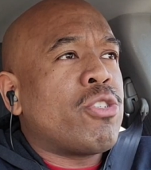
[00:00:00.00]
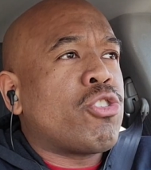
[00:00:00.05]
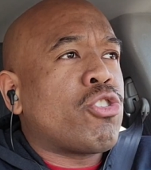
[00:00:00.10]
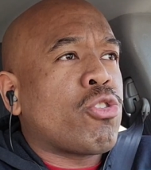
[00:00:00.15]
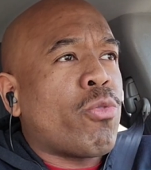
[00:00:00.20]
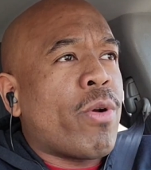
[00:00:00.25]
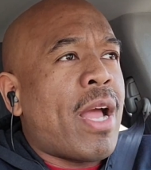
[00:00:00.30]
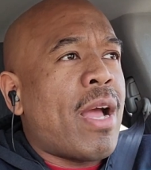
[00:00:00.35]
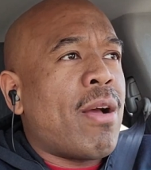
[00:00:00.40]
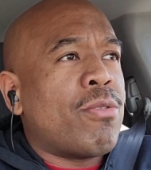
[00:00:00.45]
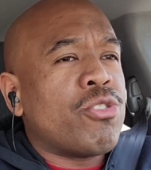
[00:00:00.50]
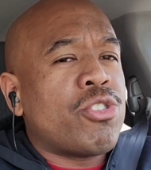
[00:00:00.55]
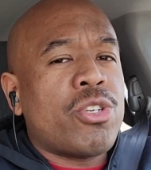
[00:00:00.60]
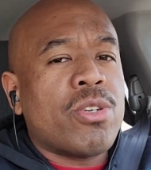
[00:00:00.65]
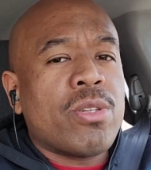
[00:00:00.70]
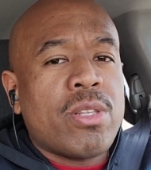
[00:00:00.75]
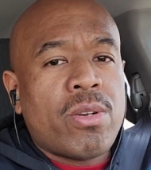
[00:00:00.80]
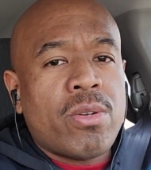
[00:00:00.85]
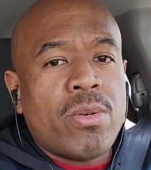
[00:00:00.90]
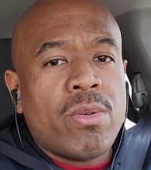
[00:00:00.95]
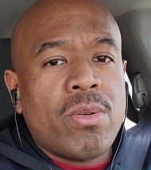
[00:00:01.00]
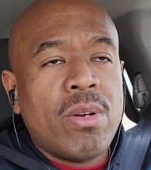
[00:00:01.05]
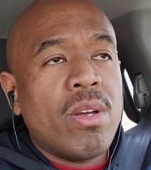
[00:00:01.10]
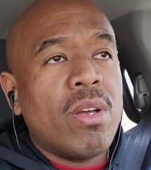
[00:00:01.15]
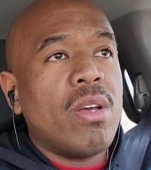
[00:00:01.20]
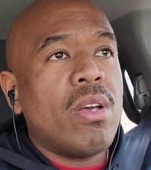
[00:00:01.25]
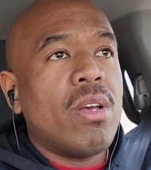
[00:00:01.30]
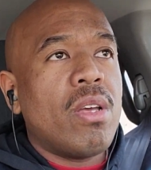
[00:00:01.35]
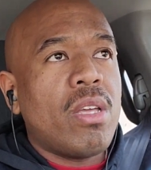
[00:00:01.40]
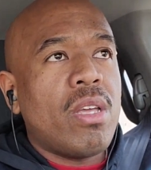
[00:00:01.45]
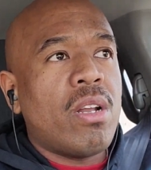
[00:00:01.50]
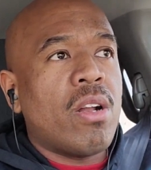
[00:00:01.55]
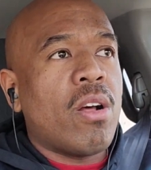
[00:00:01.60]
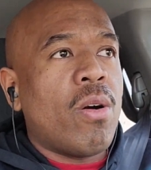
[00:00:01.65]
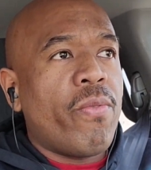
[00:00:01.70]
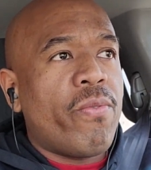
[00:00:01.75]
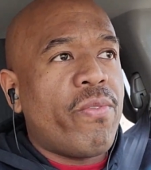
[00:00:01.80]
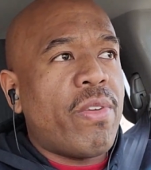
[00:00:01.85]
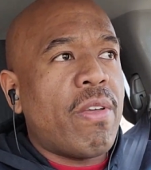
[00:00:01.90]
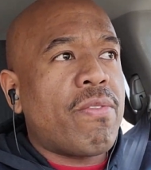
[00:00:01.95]
scrounge your little
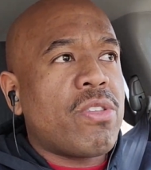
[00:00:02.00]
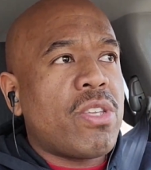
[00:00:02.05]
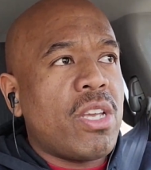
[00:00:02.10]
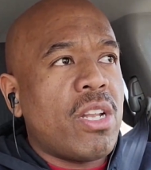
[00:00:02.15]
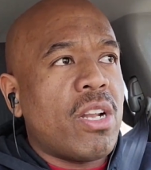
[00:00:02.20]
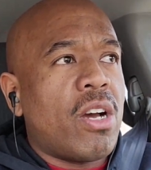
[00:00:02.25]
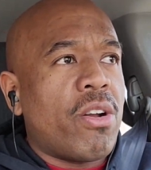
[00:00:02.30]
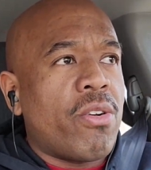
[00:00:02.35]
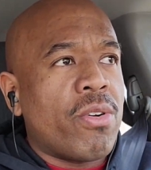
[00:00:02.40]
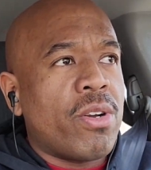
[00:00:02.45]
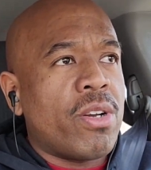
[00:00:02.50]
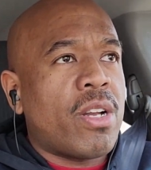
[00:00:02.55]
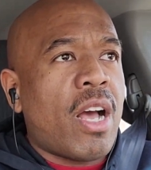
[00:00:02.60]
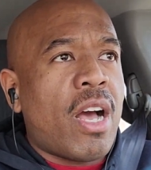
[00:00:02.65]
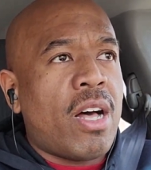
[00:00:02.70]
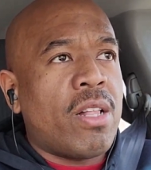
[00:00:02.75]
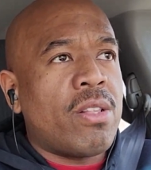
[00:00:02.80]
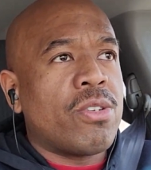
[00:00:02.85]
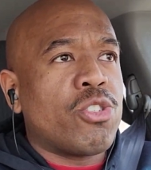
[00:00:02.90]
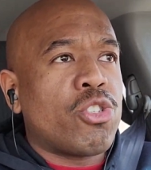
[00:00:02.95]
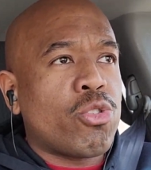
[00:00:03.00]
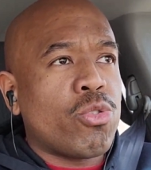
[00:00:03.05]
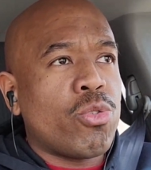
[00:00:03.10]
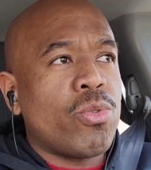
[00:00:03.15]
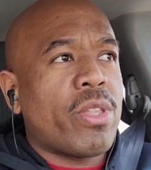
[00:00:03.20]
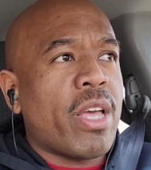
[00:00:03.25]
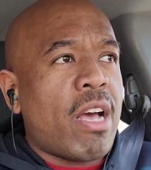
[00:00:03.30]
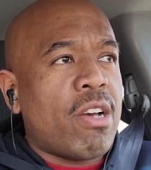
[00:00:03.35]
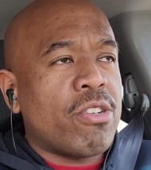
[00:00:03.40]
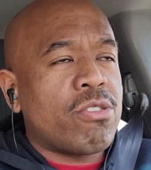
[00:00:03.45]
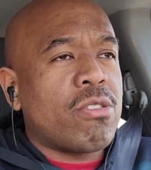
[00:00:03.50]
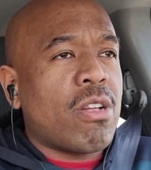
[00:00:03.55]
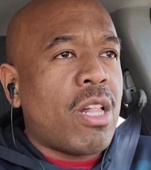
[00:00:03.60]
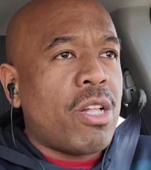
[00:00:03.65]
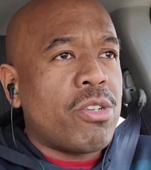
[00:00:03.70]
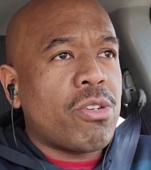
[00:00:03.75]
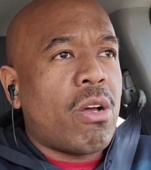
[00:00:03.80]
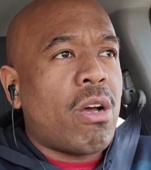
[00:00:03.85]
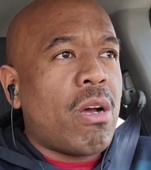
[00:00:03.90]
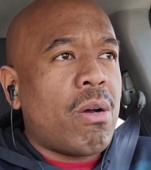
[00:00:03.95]
$1,500,
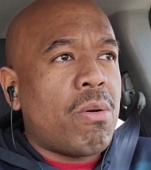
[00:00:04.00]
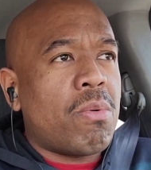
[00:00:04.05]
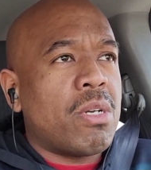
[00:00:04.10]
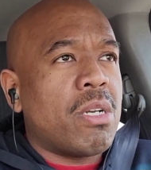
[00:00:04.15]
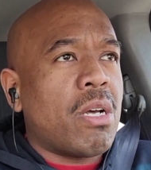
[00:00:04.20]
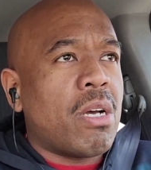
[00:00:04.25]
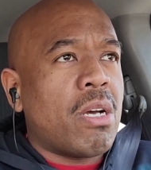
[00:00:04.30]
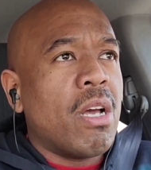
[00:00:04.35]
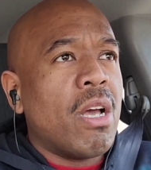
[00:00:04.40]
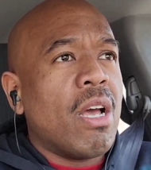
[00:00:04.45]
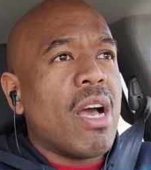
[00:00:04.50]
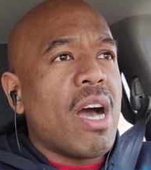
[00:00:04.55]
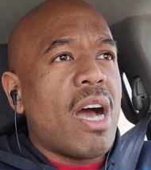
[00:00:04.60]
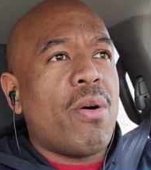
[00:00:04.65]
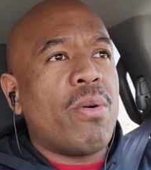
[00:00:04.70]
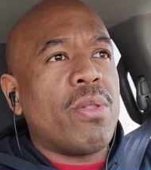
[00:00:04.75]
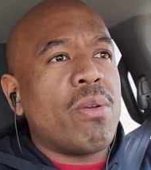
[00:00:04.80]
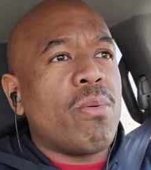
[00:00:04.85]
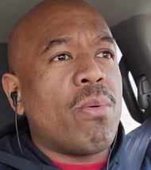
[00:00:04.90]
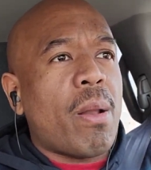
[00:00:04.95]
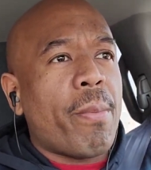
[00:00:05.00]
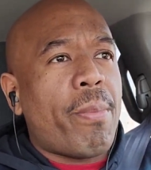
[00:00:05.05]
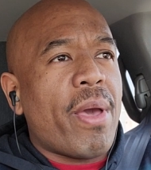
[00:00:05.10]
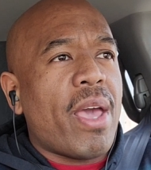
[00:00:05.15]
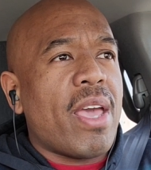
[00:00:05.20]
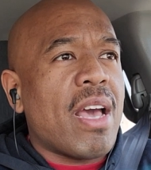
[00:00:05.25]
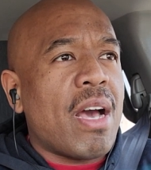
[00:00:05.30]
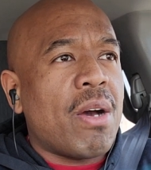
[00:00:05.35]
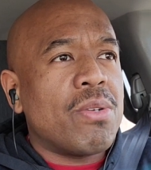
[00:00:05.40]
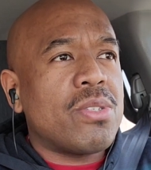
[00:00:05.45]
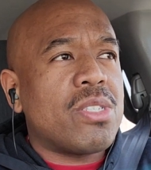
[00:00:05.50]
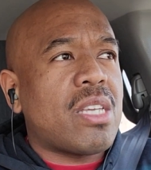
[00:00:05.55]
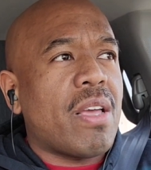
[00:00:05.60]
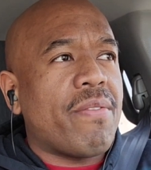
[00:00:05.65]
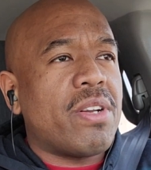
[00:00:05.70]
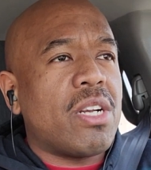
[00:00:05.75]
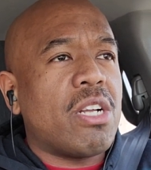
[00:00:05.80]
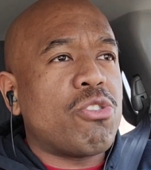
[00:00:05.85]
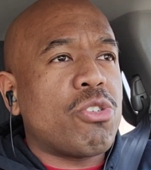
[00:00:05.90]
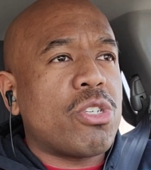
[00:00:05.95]
$2,000. Oh, I only want to pay out
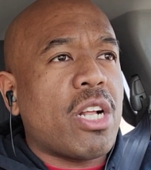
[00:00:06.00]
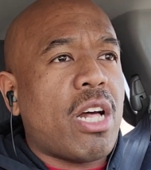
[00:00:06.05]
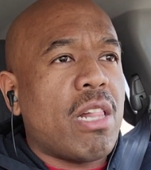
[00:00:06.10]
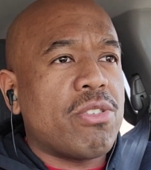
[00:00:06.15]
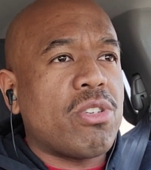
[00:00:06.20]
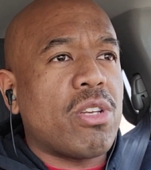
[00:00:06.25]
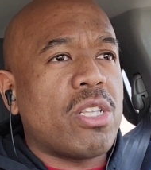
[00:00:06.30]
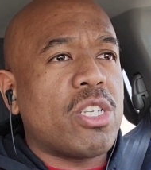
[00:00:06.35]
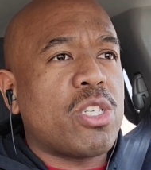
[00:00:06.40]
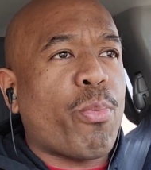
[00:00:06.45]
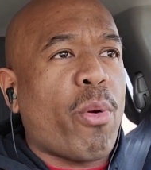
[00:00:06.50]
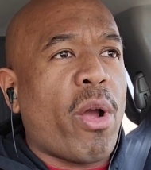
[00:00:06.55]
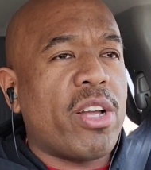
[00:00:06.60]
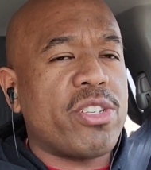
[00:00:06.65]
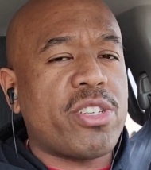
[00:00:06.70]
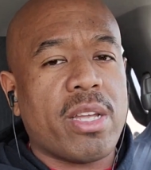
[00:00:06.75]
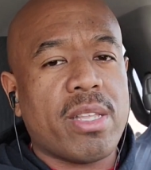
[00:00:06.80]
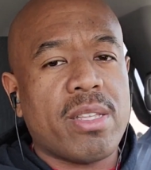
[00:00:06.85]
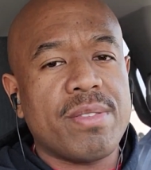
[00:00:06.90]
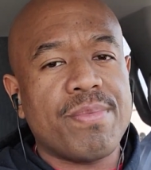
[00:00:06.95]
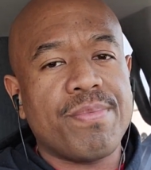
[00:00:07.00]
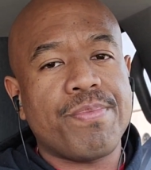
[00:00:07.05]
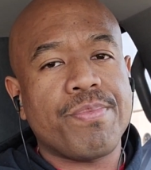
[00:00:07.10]
$700 on this project.